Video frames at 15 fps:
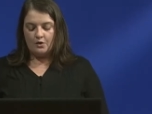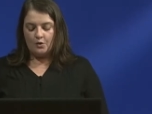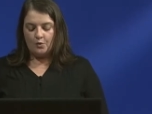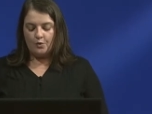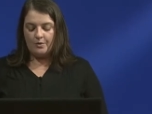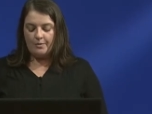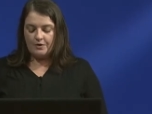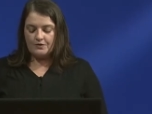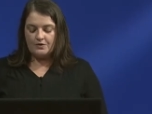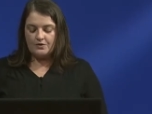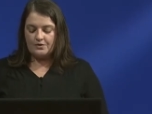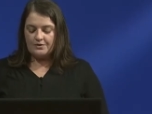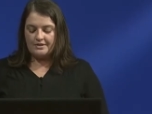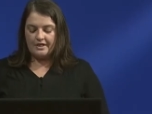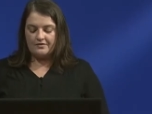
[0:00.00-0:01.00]
Where most
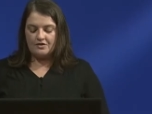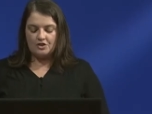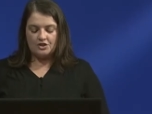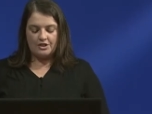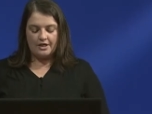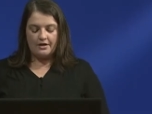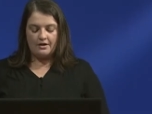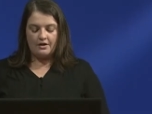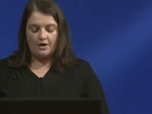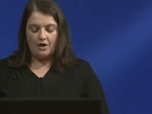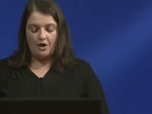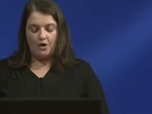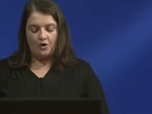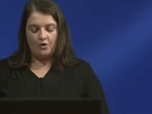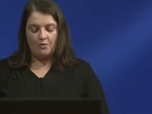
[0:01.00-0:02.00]
locals have to share a
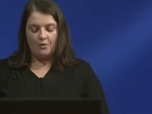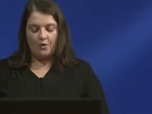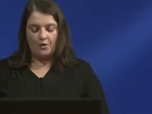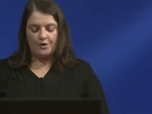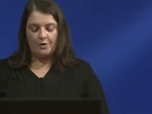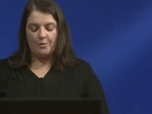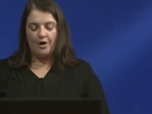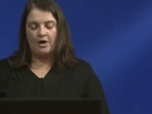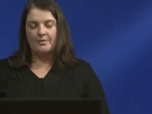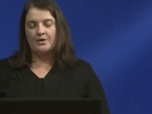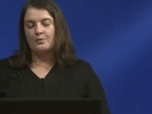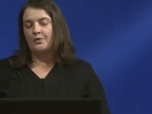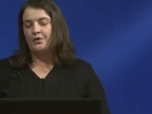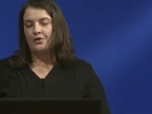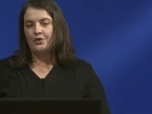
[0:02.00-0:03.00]
home or an apartment
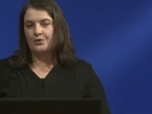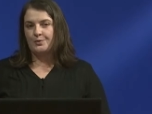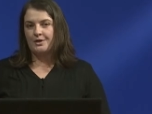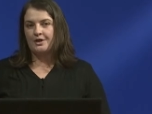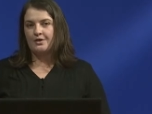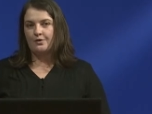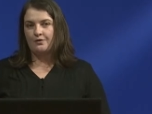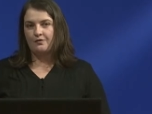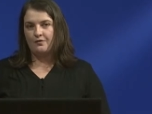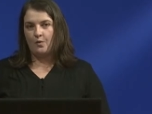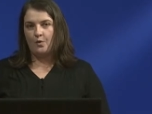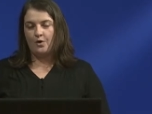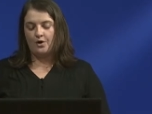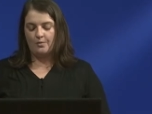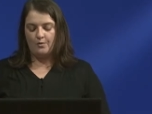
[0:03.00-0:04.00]
with three or
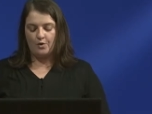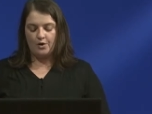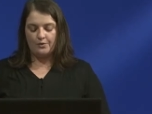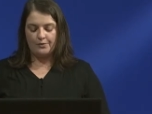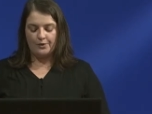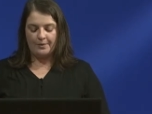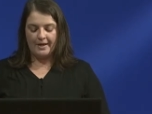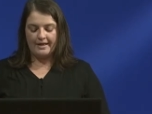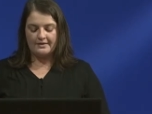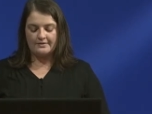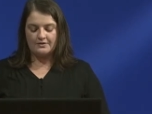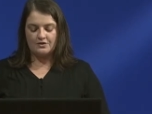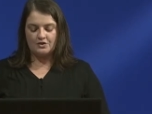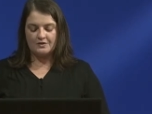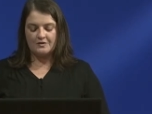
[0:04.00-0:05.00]
four more
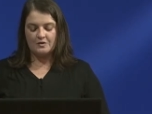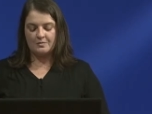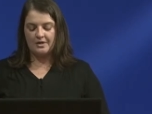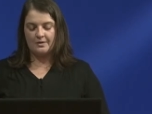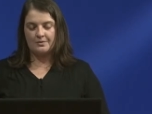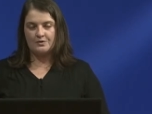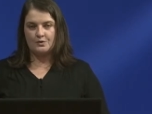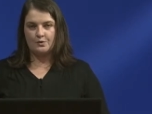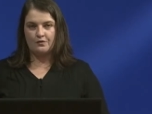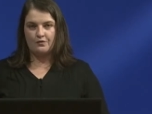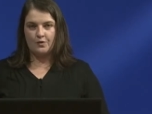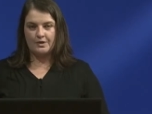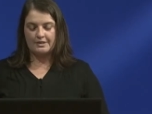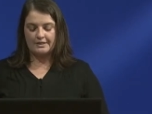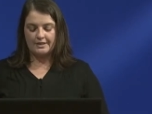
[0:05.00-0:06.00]
roommates just to be able to
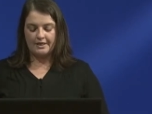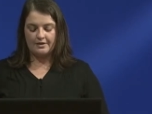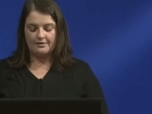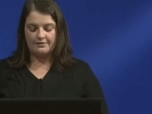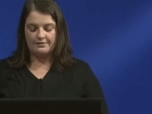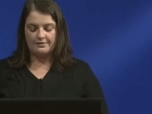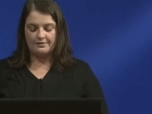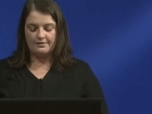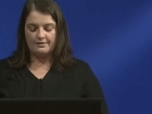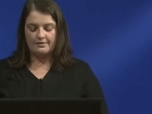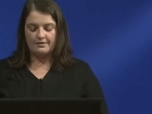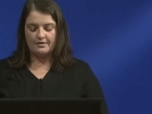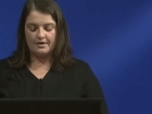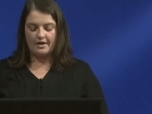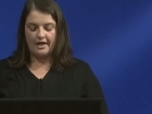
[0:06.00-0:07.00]
afford to live,
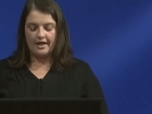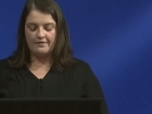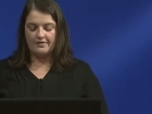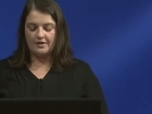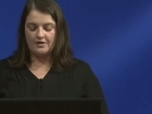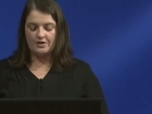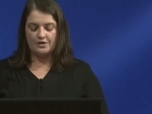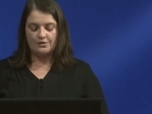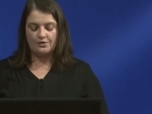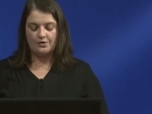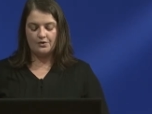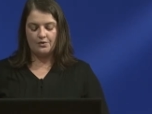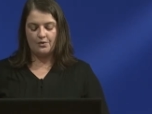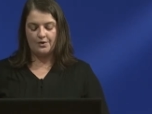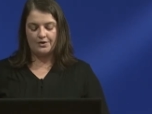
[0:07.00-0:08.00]
I found a new little
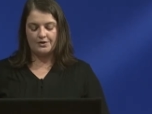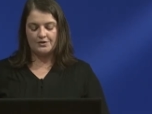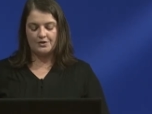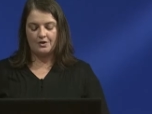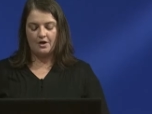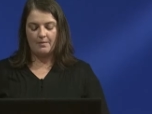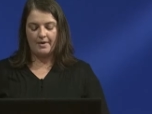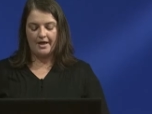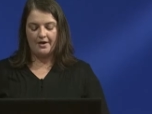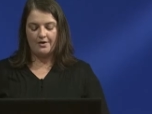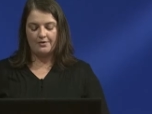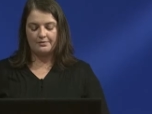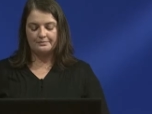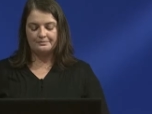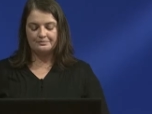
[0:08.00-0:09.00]
corner to call my
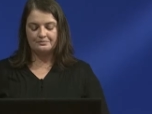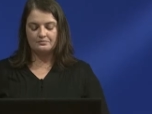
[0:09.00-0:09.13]
own.